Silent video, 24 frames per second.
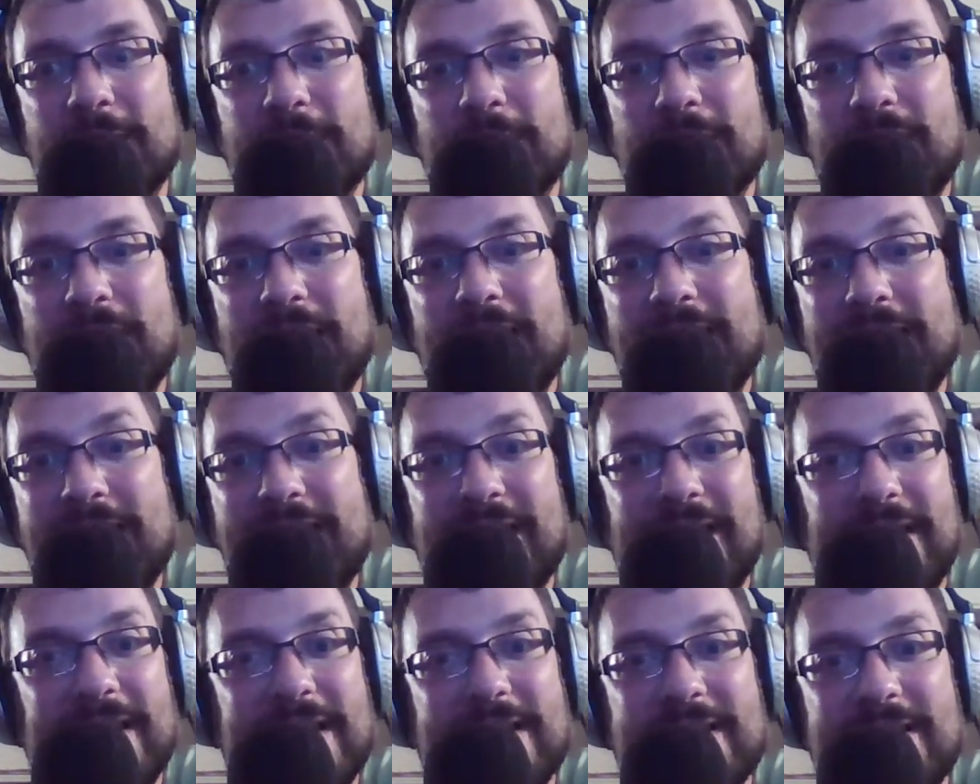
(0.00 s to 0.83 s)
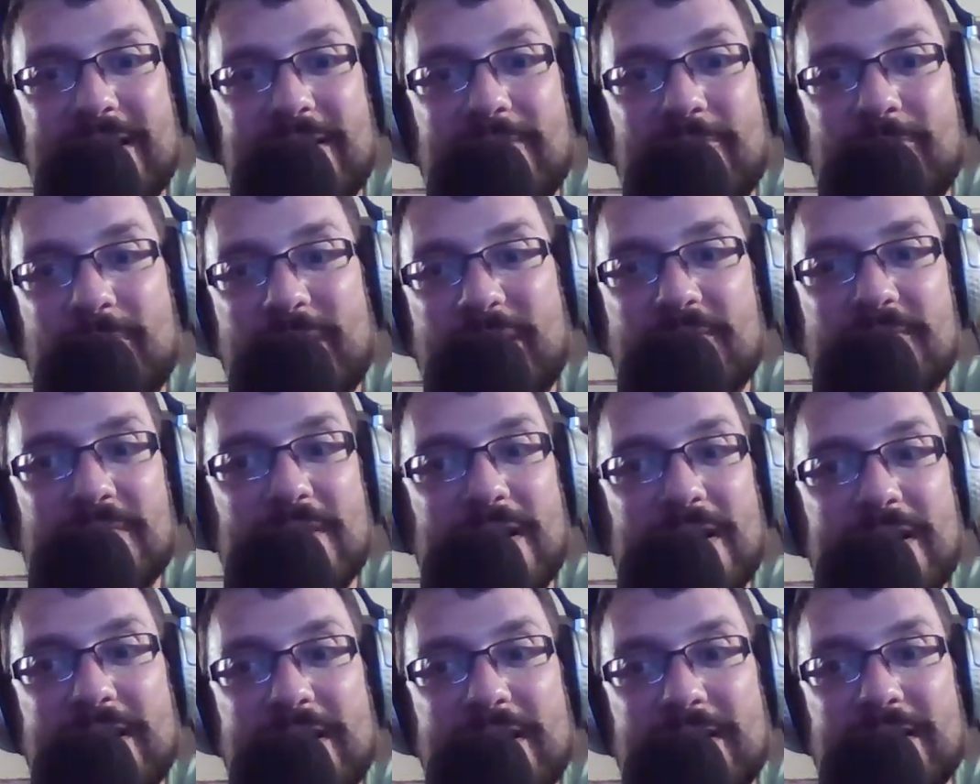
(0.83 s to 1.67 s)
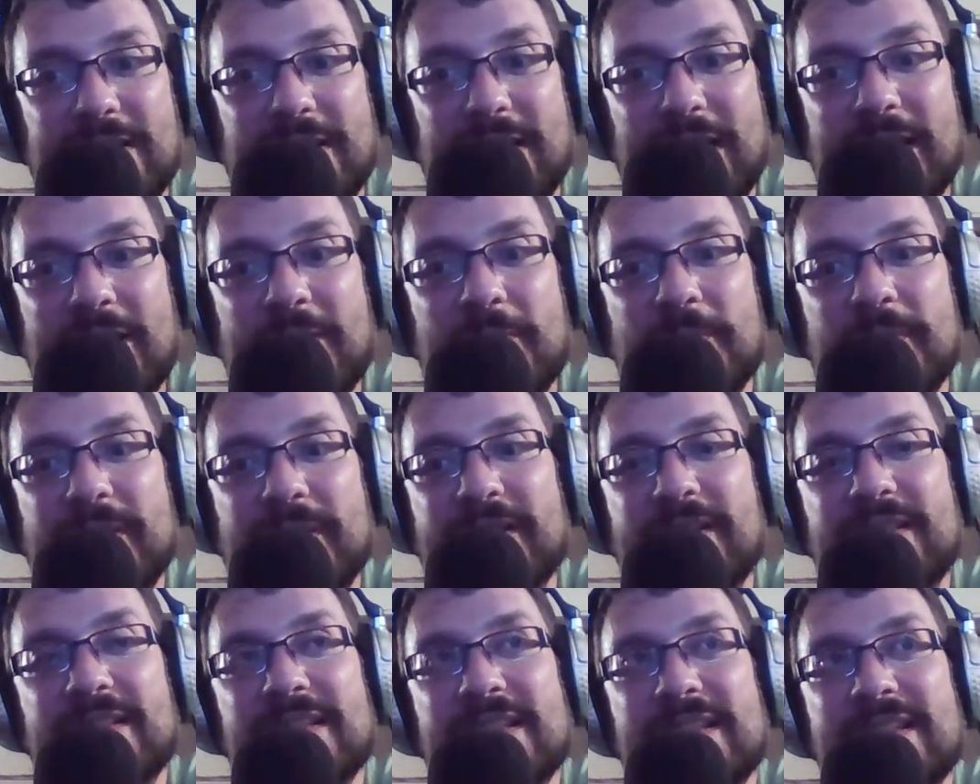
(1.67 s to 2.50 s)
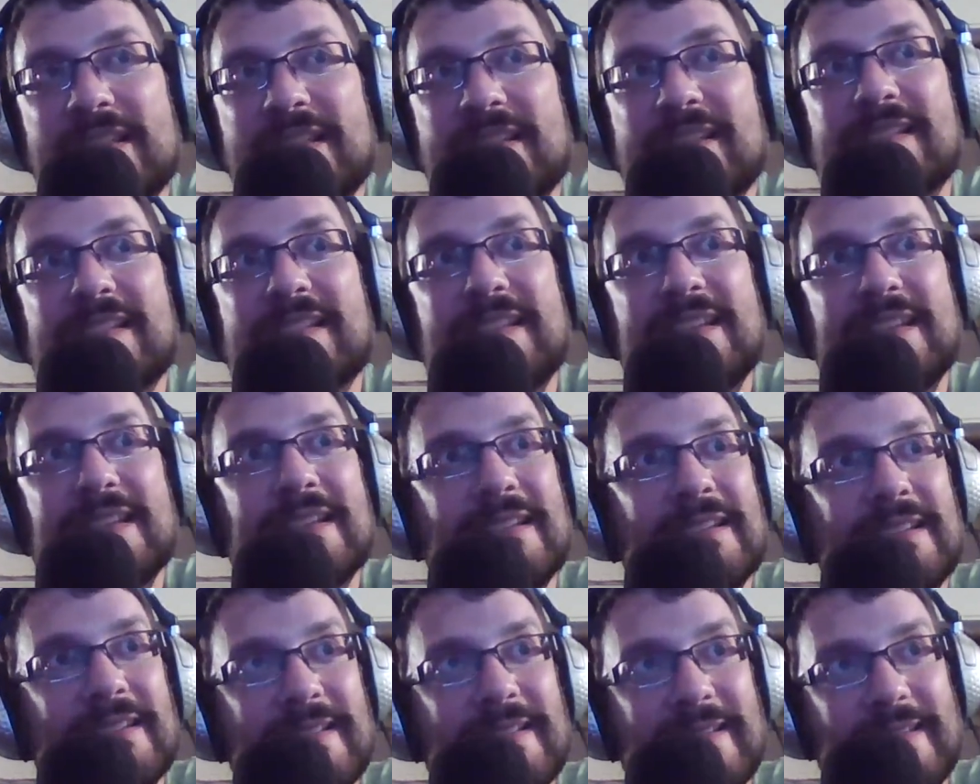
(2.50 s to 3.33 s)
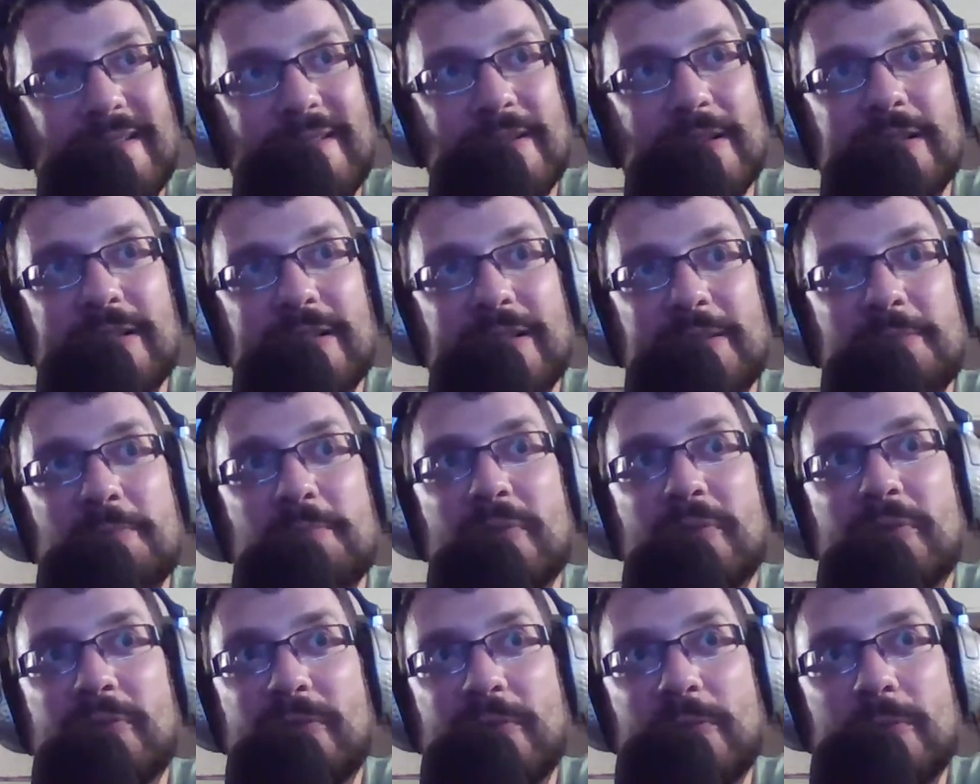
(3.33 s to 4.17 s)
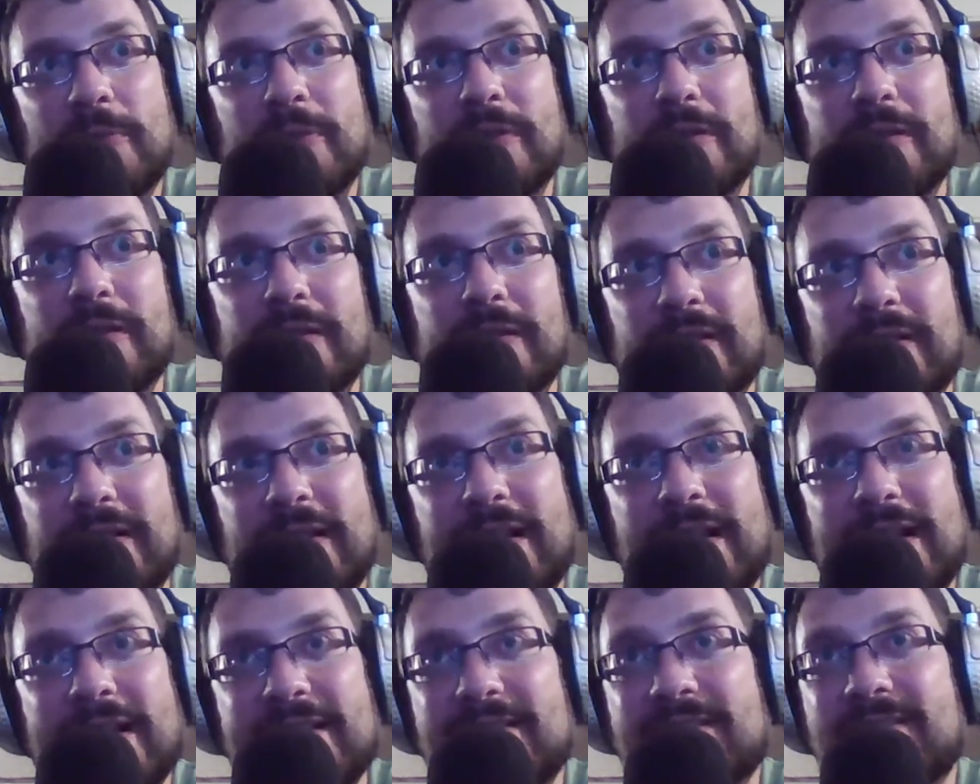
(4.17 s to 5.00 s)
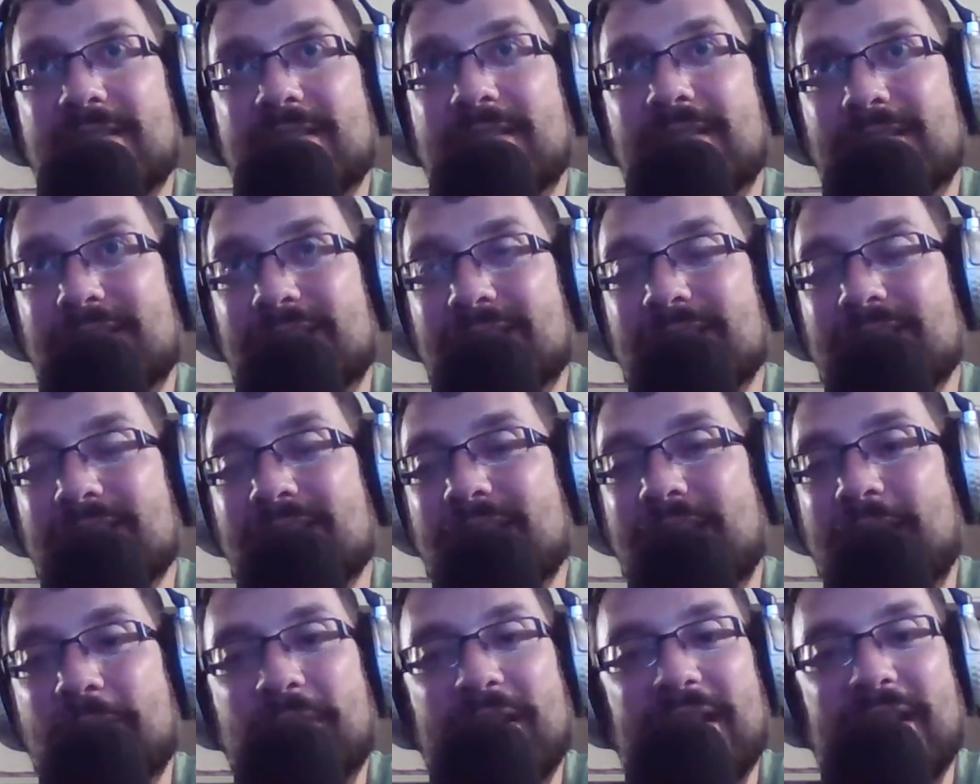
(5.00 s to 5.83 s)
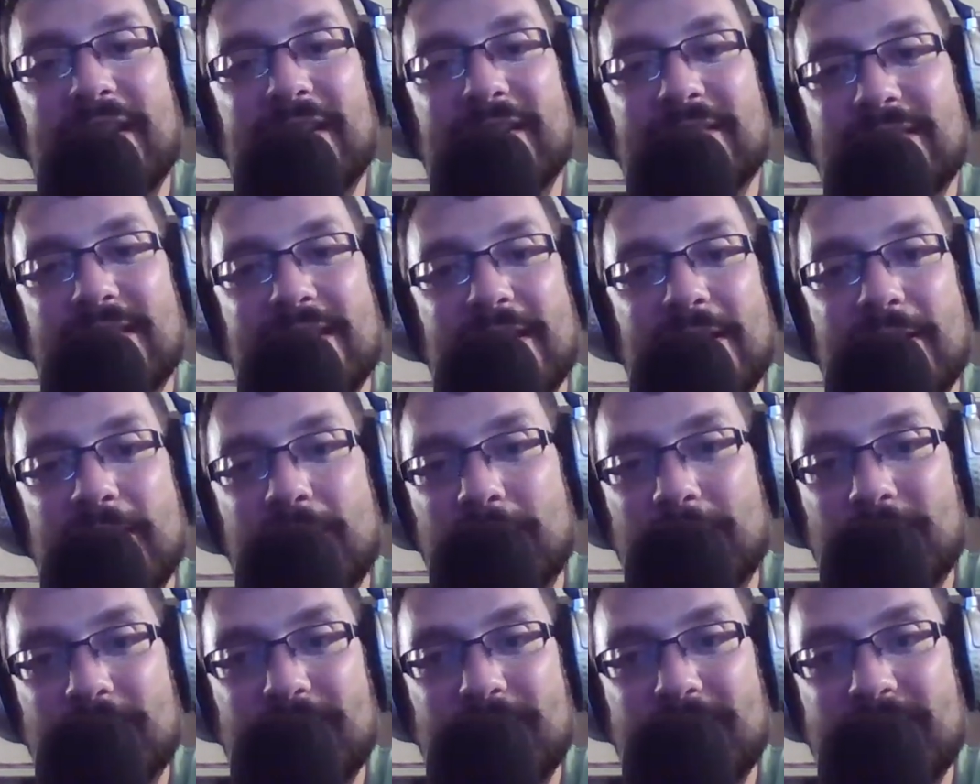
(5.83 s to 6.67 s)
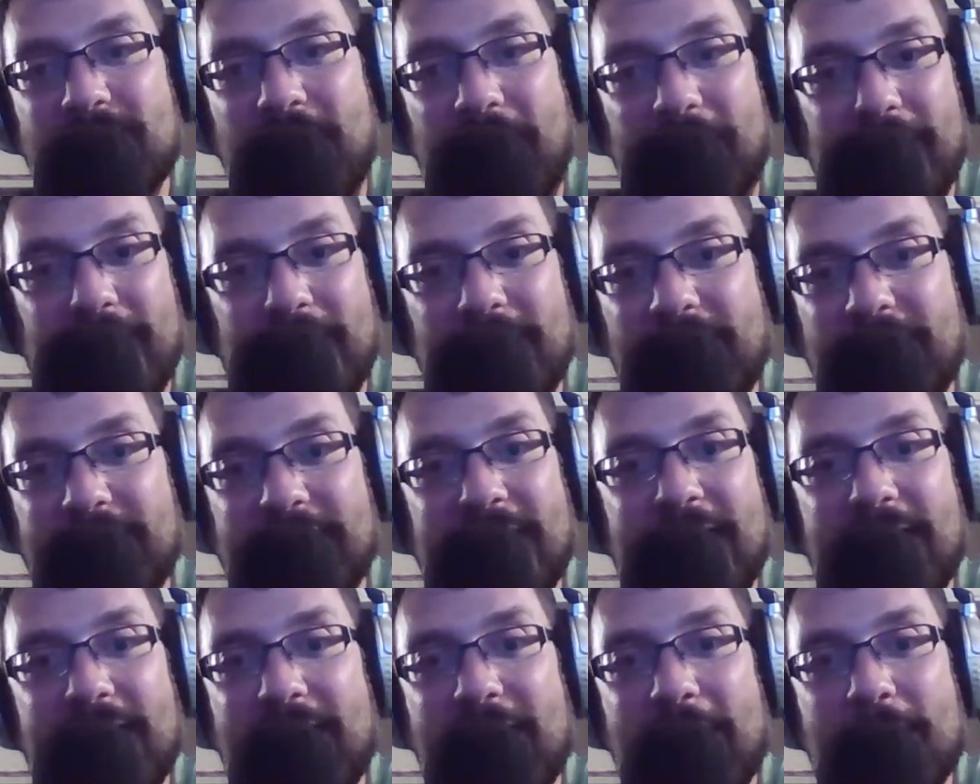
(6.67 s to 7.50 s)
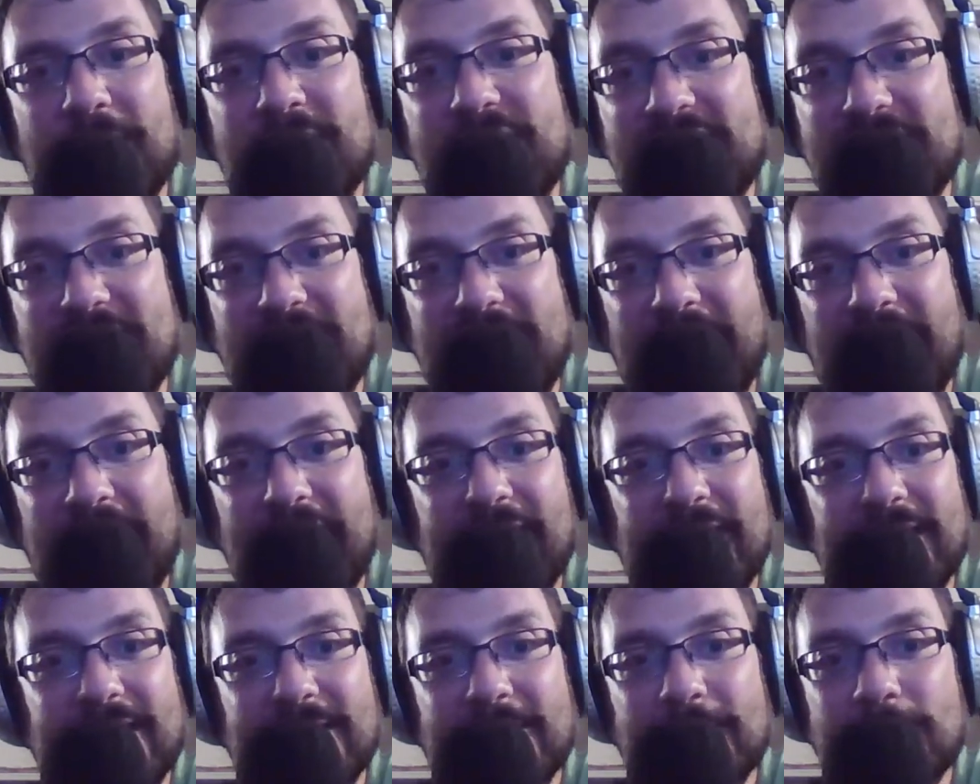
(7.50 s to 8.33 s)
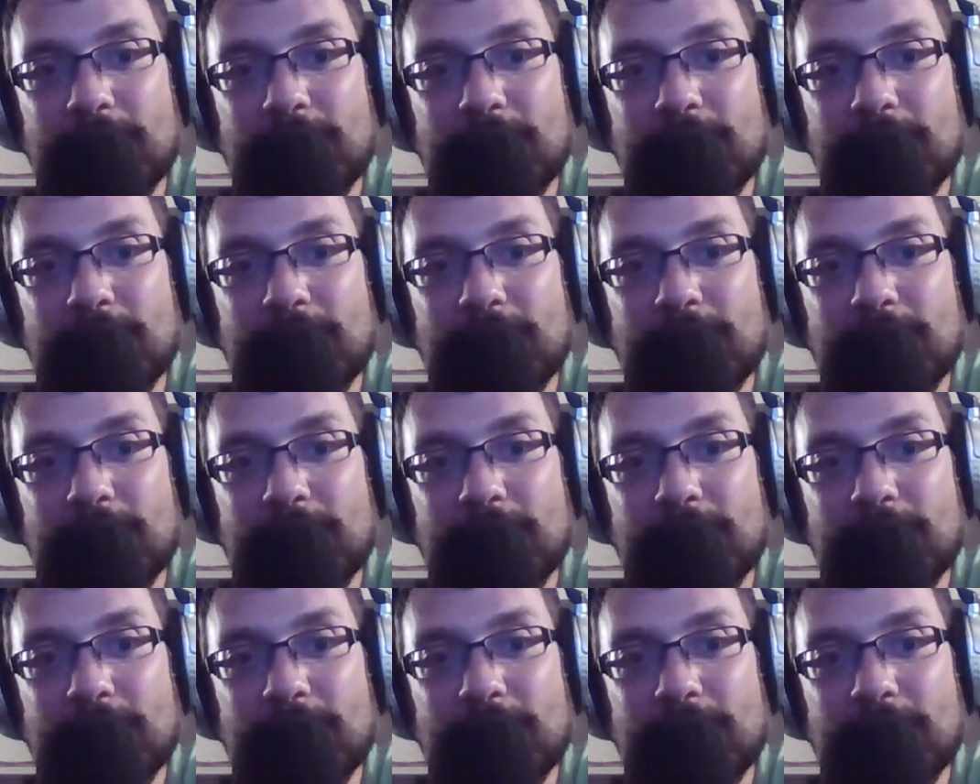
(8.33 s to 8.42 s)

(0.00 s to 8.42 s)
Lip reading: anything that's going to be running liquid is good before I start. That way, nothing like that happens again.